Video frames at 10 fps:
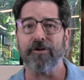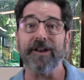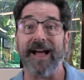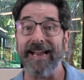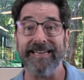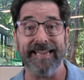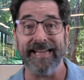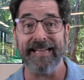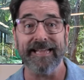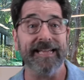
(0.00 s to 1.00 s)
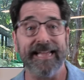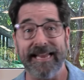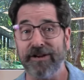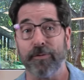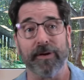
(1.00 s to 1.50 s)
an idea
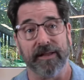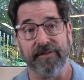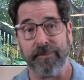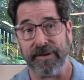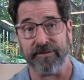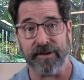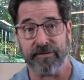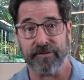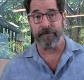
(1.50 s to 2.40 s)
into a living business.